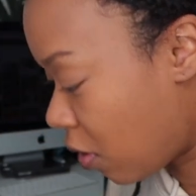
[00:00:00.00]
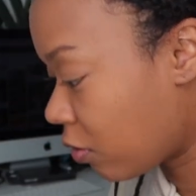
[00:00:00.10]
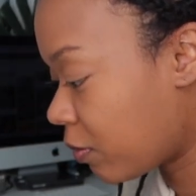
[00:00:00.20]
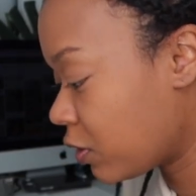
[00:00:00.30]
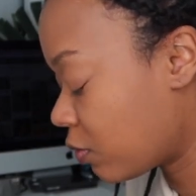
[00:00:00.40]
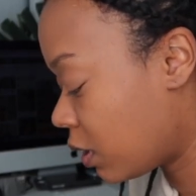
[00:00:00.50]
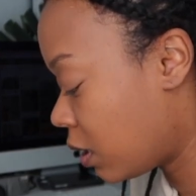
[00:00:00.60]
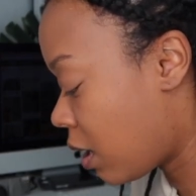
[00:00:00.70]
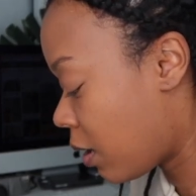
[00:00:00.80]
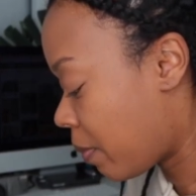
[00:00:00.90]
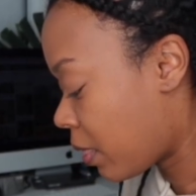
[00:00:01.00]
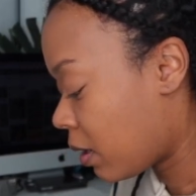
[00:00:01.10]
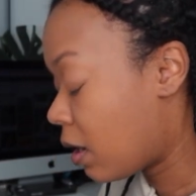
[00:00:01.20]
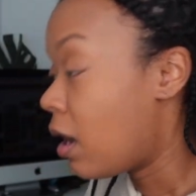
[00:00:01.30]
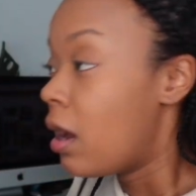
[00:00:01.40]
all over my sweater.
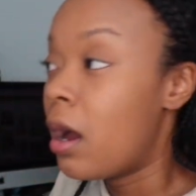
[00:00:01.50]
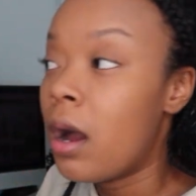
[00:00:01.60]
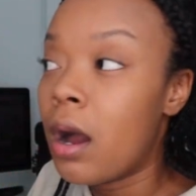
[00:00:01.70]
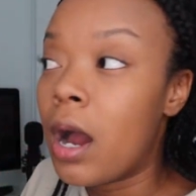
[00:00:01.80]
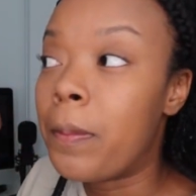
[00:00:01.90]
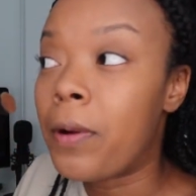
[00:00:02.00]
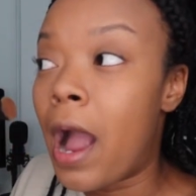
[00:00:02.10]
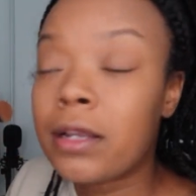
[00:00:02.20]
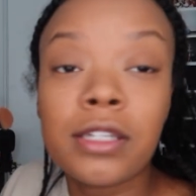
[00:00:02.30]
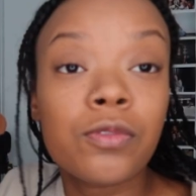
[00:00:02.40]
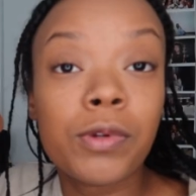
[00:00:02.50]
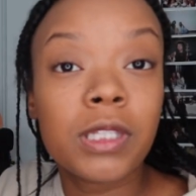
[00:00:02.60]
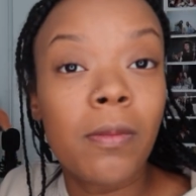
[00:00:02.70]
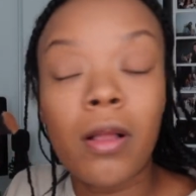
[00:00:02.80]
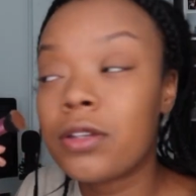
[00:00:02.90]
I practiced
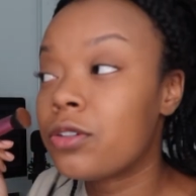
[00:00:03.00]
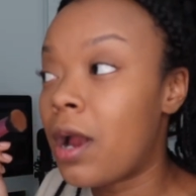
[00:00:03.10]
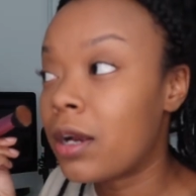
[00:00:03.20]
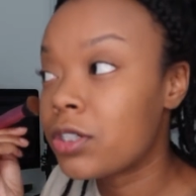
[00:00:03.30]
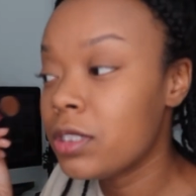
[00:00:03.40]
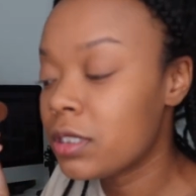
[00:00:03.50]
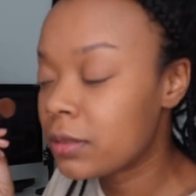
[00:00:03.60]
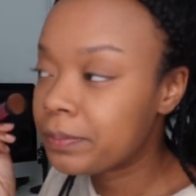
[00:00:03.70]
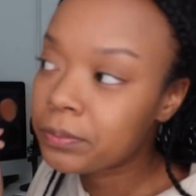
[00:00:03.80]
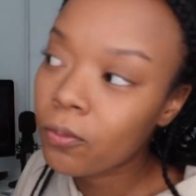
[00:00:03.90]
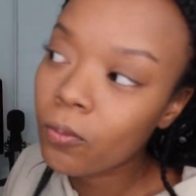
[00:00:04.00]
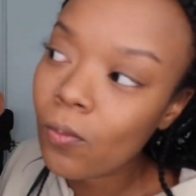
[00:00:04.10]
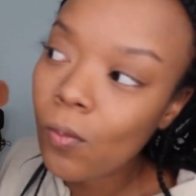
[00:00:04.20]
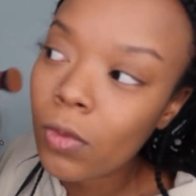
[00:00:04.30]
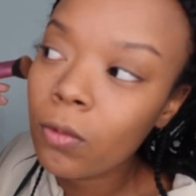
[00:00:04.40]
with small interactions.
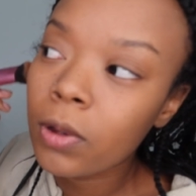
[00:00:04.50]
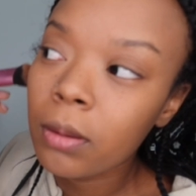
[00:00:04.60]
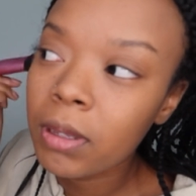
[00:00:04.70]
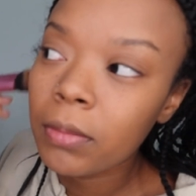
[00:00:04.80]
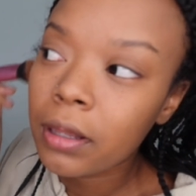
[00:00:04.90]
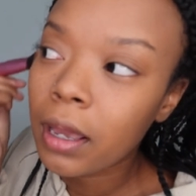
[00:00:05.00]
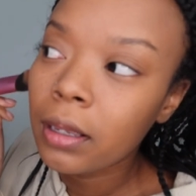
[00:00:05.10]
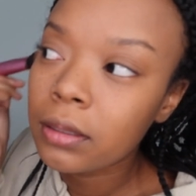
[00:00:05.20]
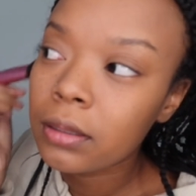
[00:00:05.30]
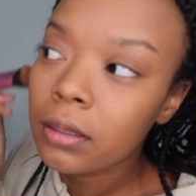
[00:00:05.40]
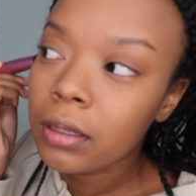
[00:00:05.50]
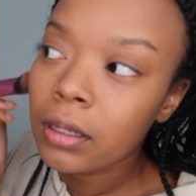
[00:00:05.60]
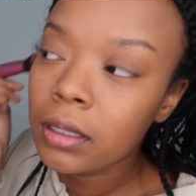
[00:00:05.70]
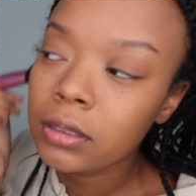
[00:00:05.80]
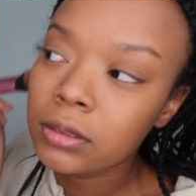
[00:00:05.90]
And what I mean by that
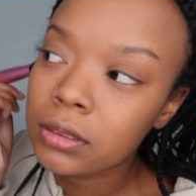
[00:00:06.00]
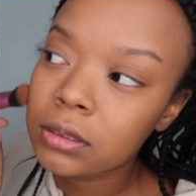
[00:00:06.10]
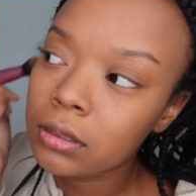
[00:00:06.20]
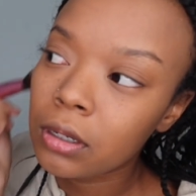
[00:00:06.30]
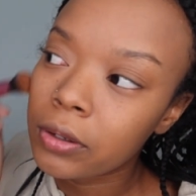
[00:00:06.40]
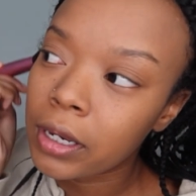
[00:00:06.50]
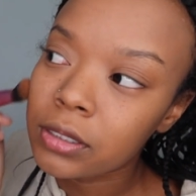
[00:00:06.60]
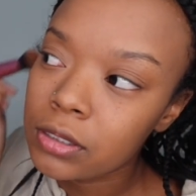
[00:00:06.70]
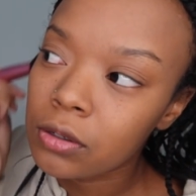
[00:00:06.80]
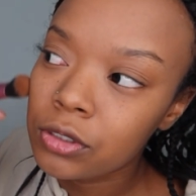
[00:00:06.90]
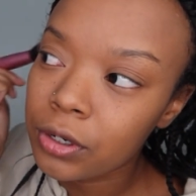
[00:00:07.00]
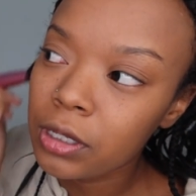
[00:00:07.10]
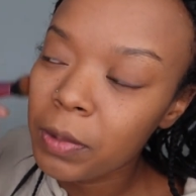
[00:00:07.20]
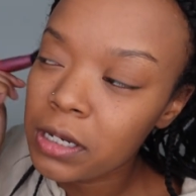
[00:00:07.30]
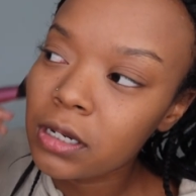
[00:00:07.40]
is, okay, so
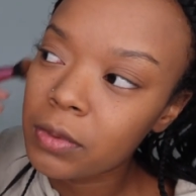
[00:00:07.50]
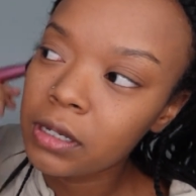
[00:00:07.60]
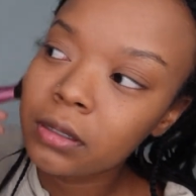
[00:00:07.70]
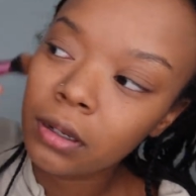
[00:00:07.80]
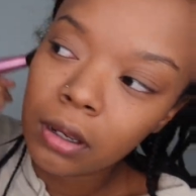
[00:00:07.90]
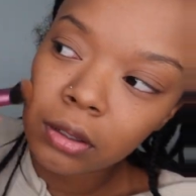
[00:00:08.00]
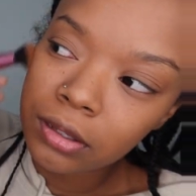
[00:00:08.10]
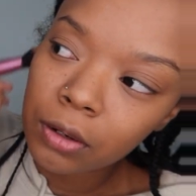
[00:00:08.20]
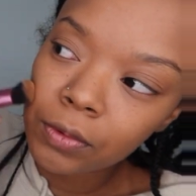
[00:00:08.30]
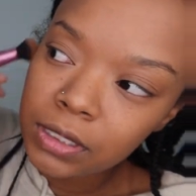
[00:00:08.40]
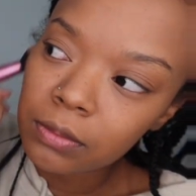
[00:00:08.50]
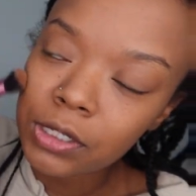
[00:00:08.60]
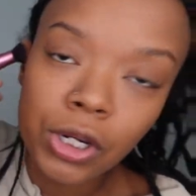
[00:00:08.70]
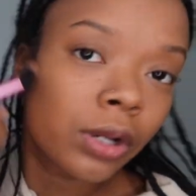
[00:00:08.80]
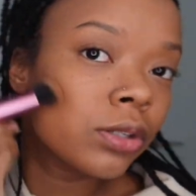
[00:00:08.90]
during the pandemic, there wasn't
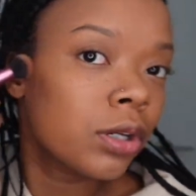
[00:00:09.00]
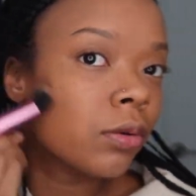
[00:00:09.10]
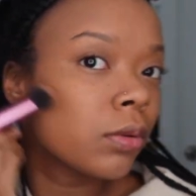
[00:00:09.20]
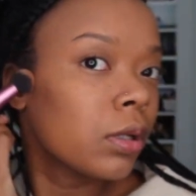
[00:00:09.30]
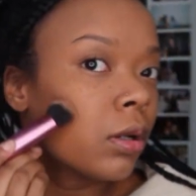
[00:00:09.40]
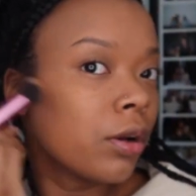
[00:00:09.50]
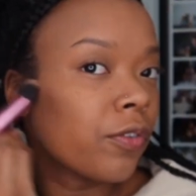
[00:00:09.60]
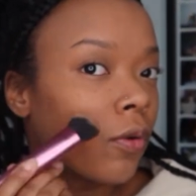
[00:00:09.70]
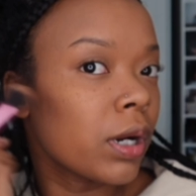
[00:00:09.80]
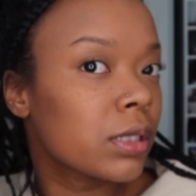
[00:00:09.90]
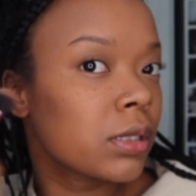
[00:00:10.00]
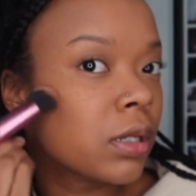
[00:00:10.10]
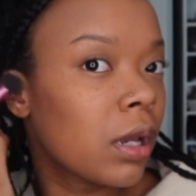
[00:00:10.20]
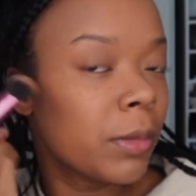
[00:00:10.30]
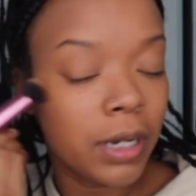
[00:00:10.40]
much I could do, of course.
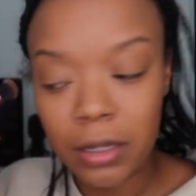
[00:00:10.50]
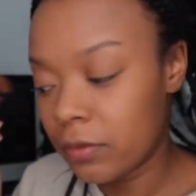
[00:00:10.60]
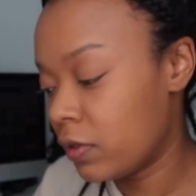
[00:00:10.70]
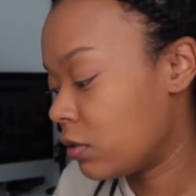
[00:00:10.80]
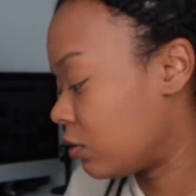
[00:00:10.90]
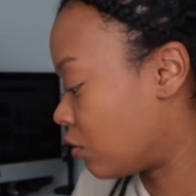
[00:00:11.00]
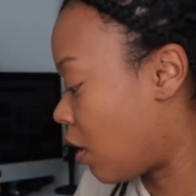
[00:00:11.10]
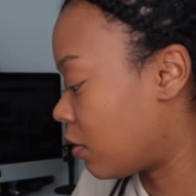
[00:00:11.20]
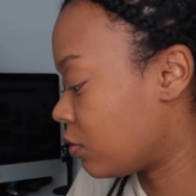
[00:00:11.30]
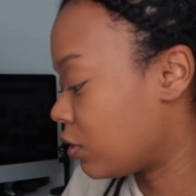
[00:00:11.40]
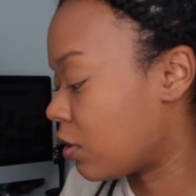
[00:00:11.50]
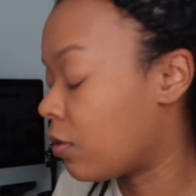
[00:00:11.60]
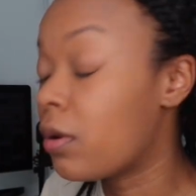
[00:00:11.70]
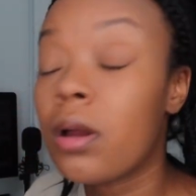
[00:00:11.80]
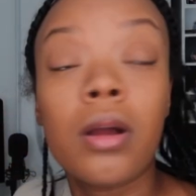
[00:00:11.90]
I mean, I live in Toronto,
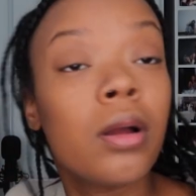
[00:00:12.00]
so